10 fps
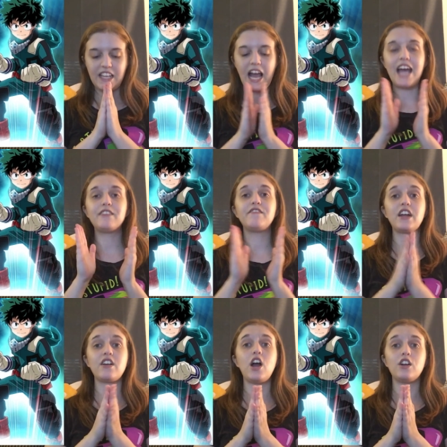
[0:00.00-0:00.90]
I had a
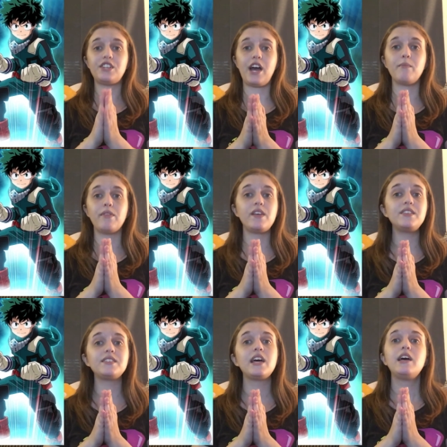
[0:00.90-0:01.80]
very hard time with
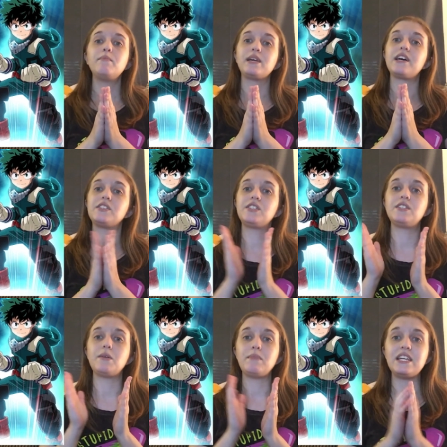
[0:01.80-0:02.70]
this because
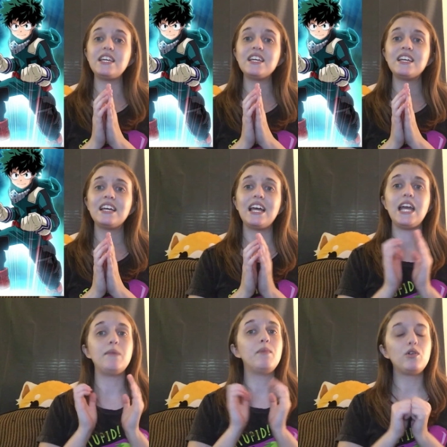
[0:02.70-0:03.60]
to me,
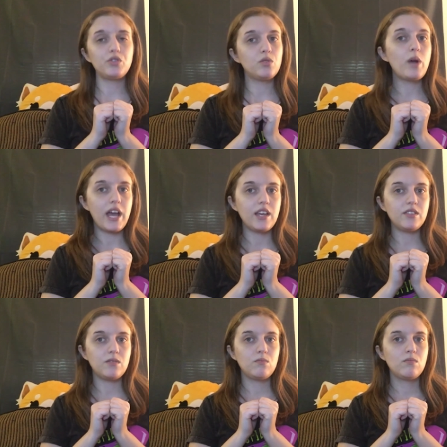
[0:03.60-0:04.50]
in most
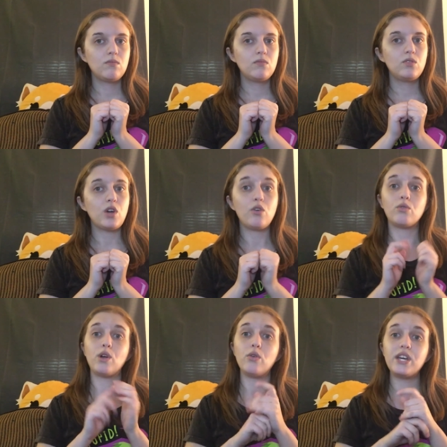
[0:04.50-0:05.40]
ways,
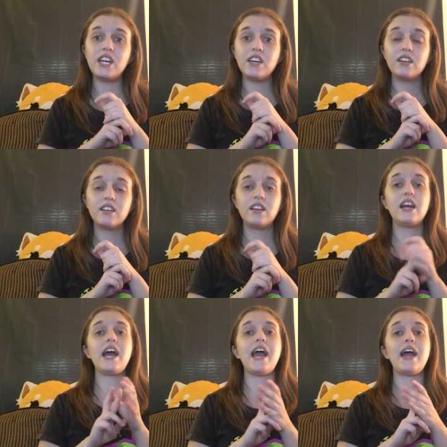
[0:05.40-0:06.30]
Todoroki
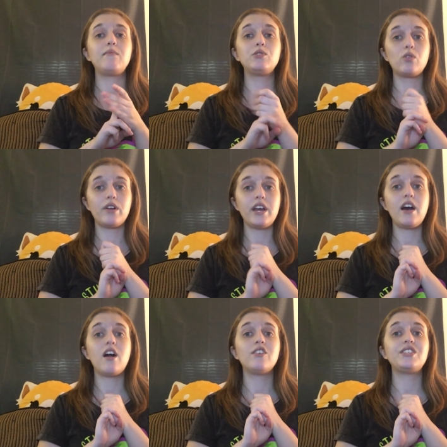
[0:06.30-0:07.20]
and Midoriya
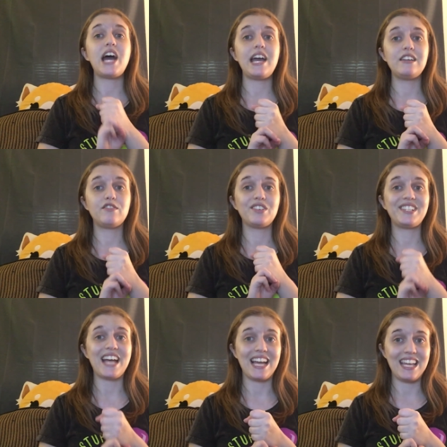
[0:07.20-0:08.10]
are tied for
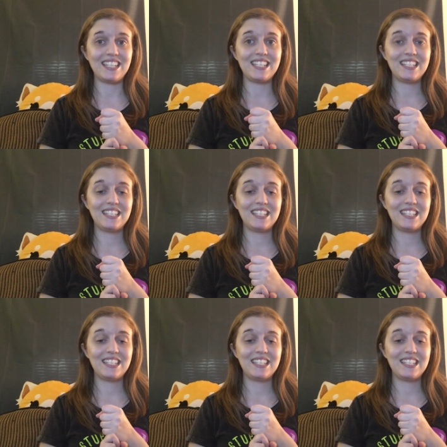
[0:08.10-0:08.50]
second.